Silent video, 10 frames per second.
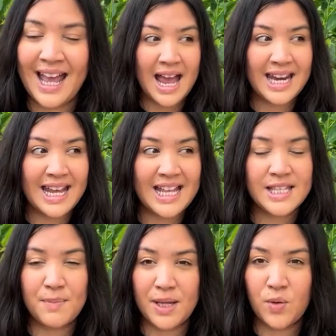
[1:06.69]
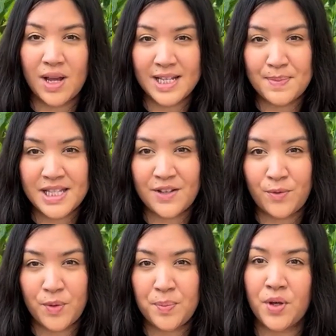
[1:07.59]
And it ends up being quite expensive
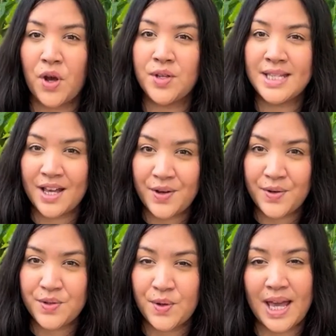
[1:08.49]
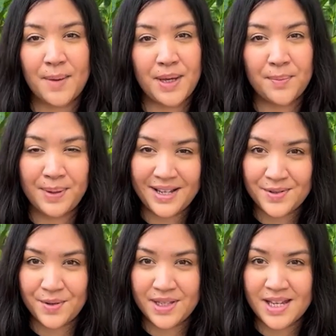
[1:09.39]
when we book hotels or Airbnbs
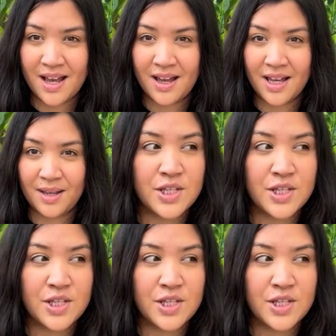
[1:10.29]
all the time.